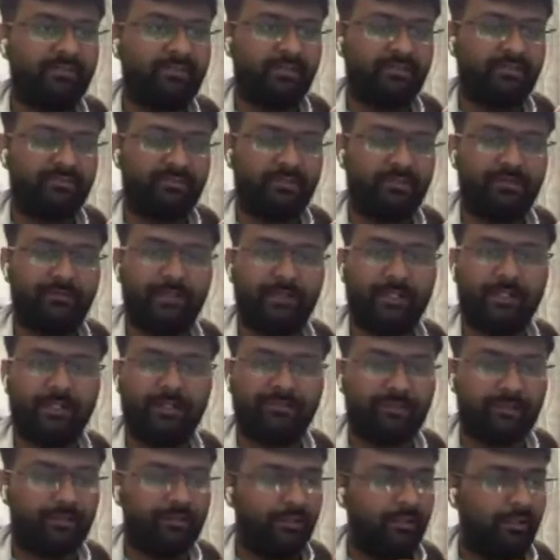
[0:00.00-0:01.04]
It is just giving
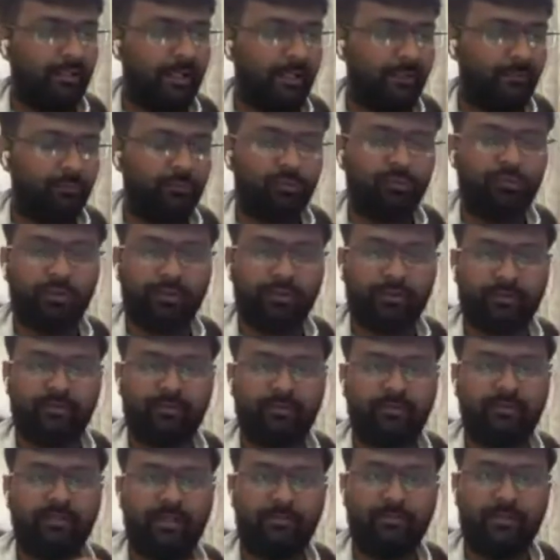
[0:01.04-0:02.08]
us like two or
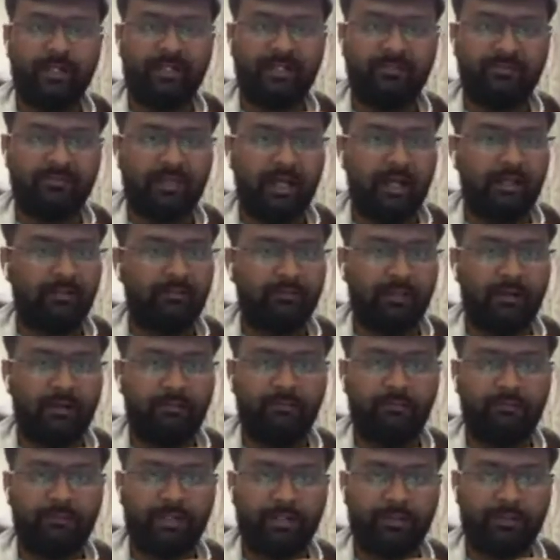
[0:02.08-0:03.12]
three buttons.
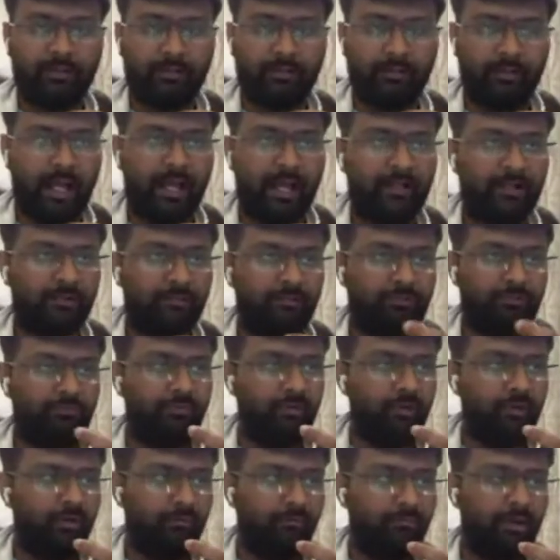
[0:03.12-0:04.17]
However, I
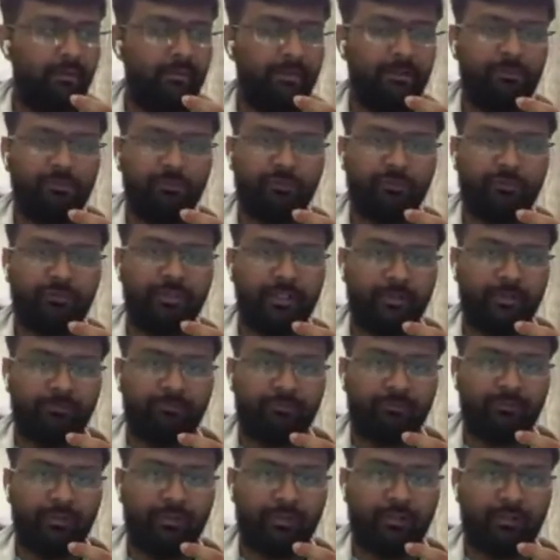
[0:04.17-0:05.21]
have maybe used it
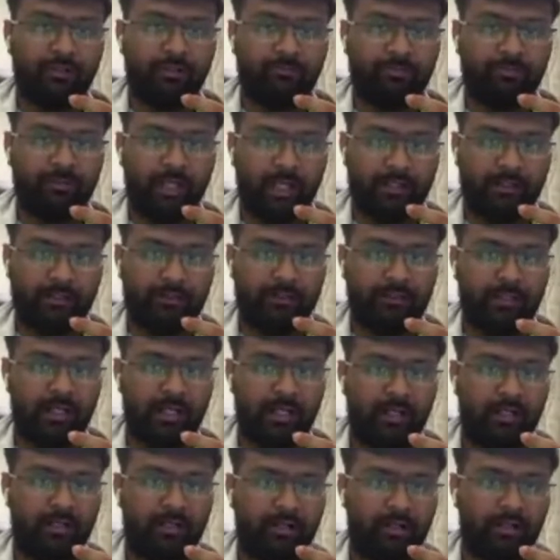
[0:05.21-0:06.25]
for
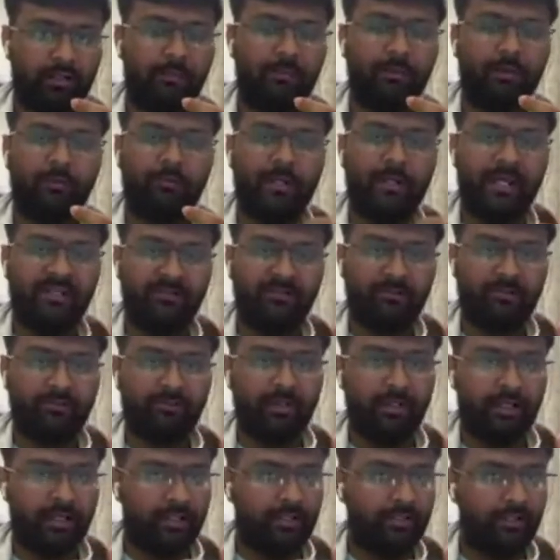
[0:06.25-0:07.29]
a couple of days,
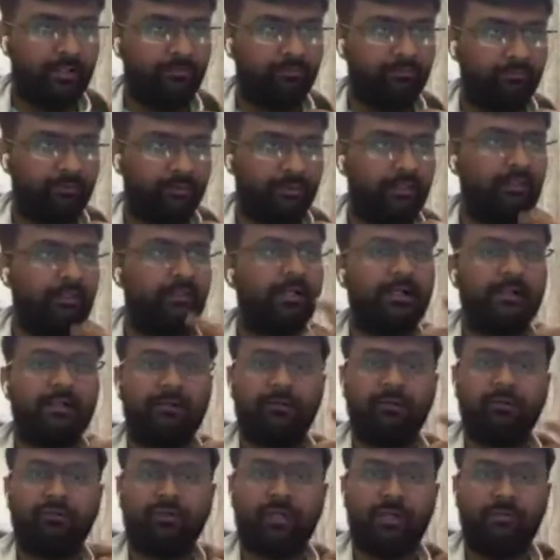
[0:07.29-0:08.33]
and
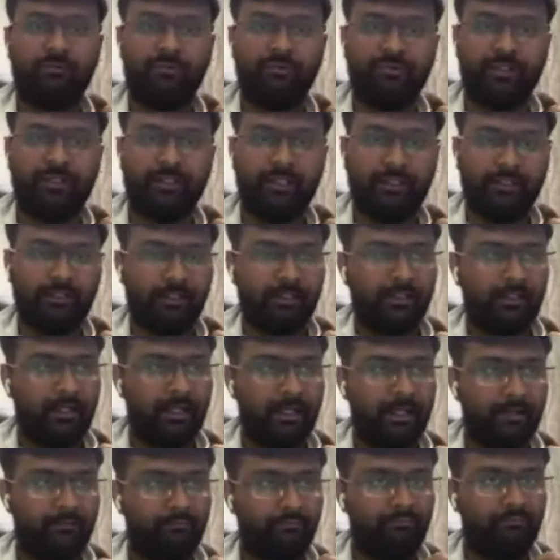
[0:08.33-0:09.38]
currently also I'm using it.
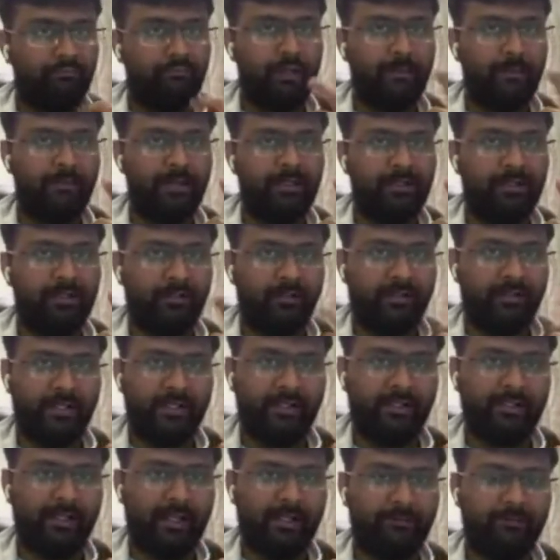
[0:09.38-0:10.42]
And maybe if
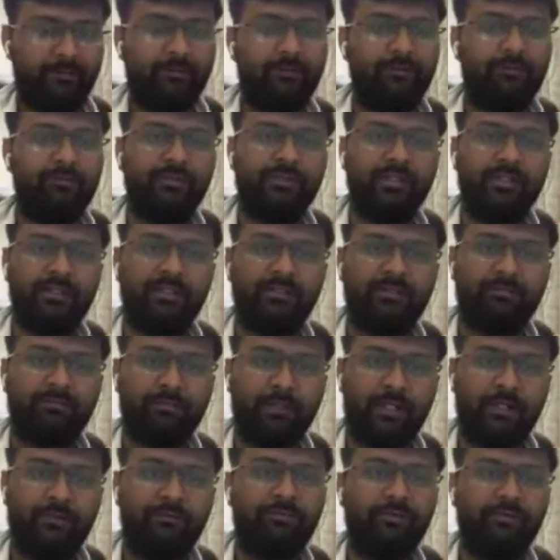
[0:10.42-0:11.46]
like using this
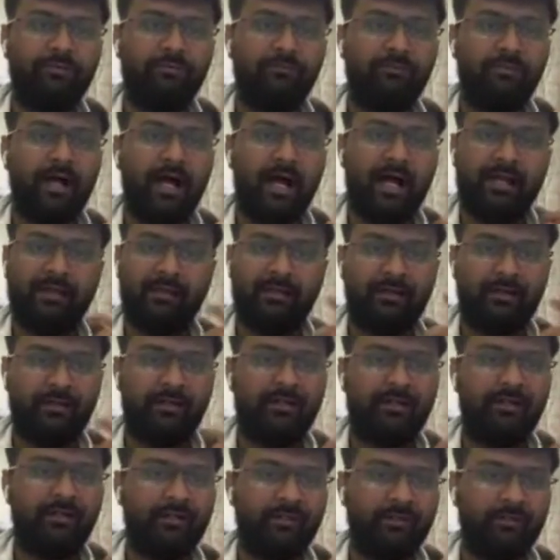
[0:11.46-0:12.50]
platform, I
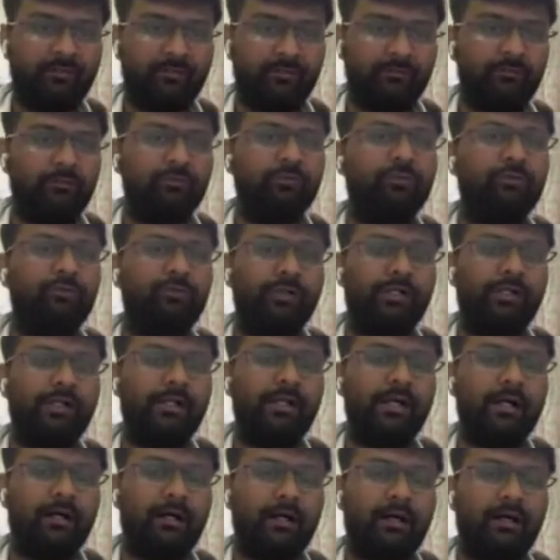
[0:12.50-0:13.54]
earned a good